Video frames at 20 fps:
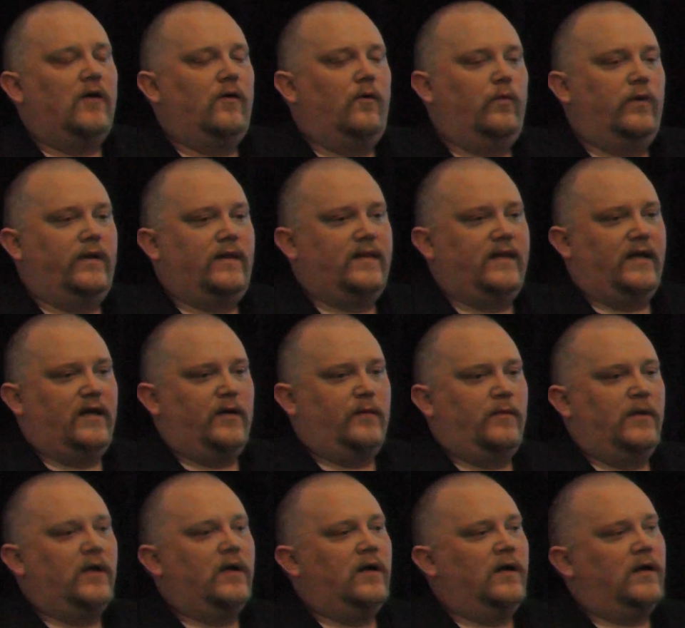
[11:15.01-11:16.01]
with
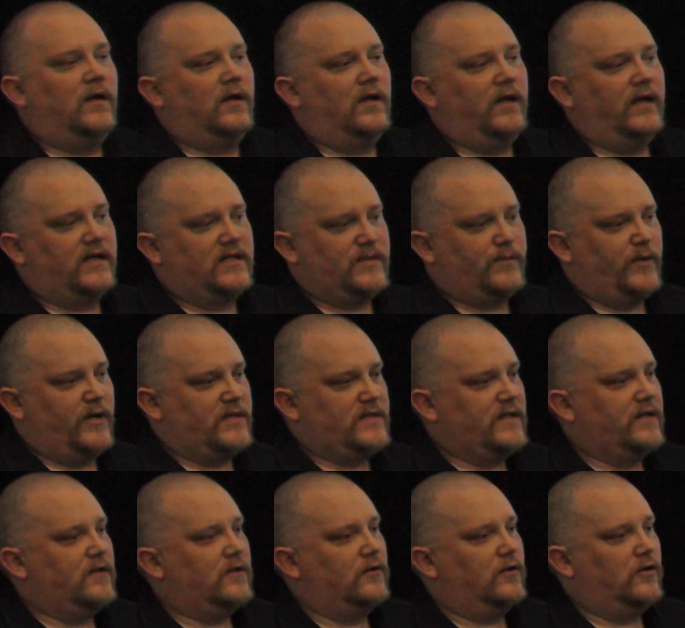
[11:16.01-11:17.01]
them
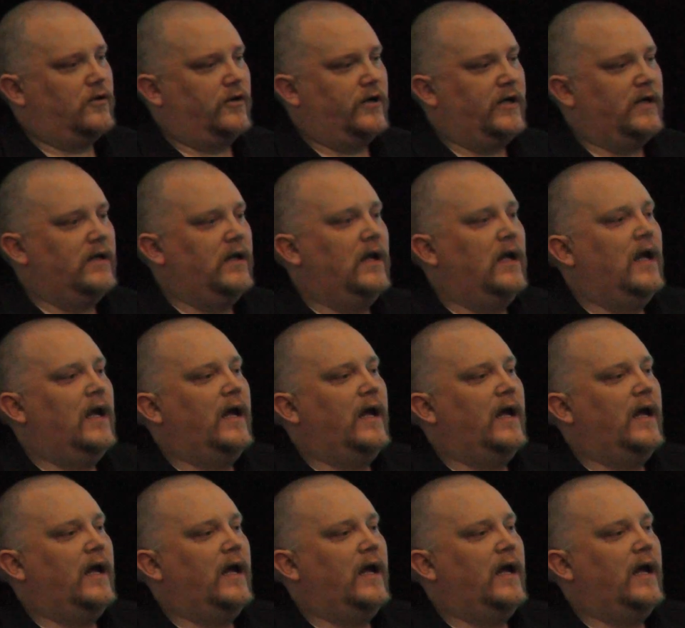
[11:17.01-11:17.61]
expressing their learning